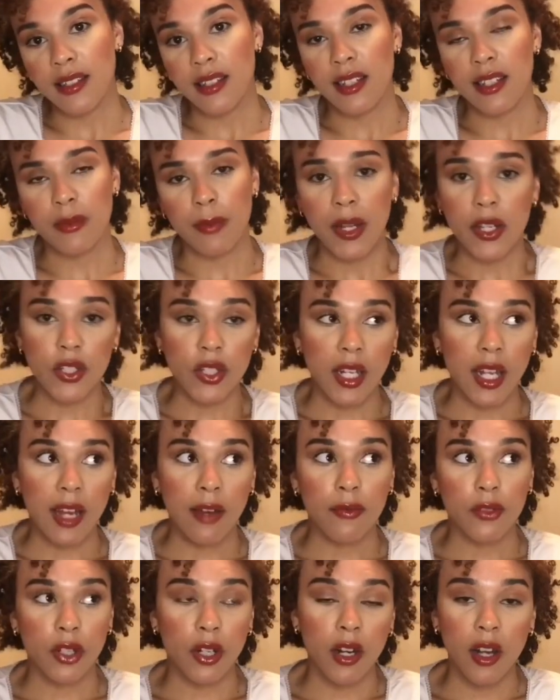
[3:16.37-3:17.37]
especially
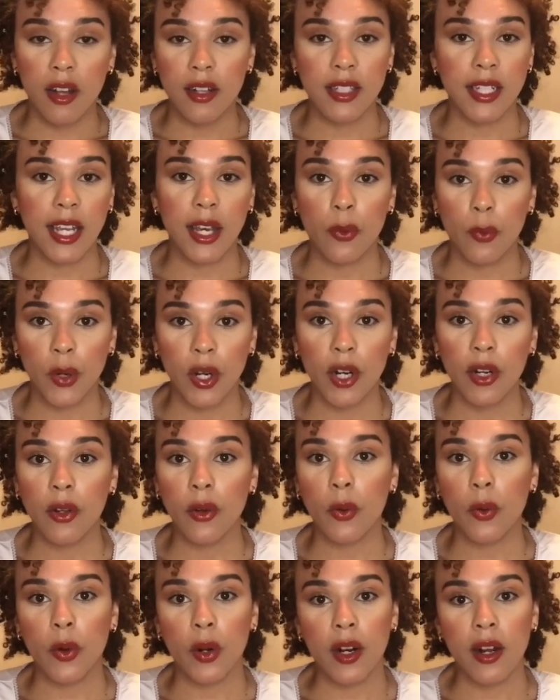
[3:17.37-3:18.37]
after a long day at work
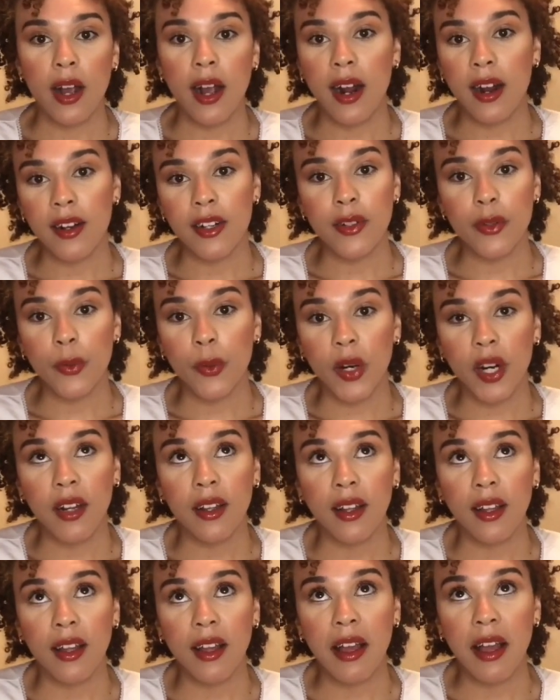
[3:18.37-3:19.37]
or
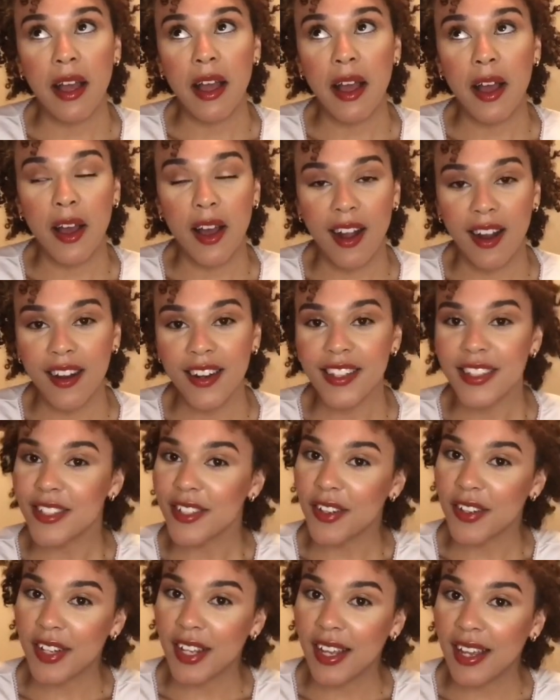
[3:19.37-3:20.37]
hard
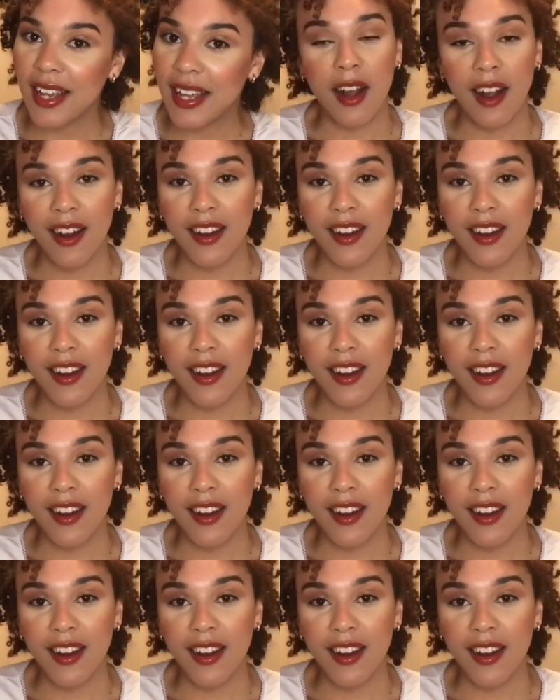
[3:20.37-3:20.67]
studying